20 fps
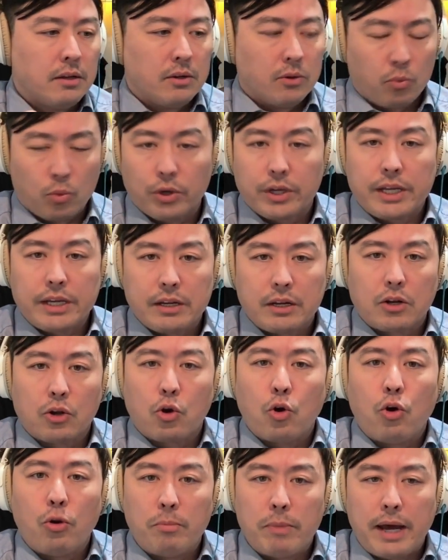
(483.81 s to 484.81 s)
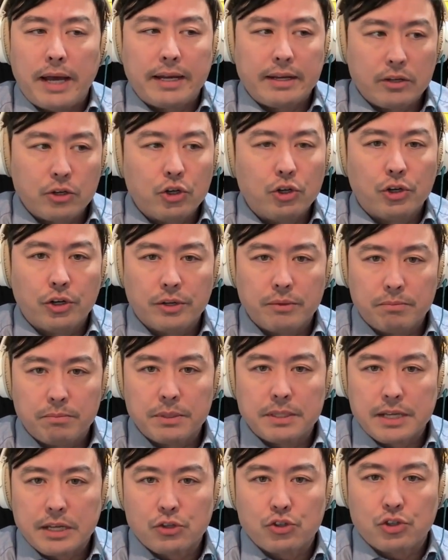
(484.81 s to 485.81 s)
working in a coal mine could
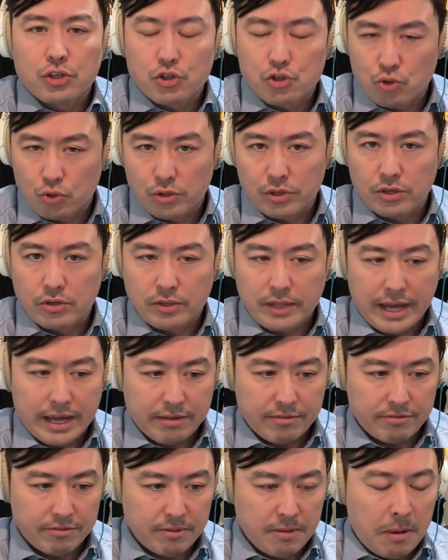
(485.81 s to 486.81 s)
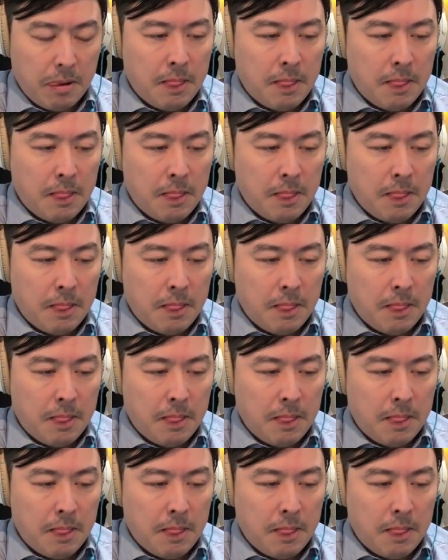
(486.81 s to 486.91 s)
potentially shorten your life.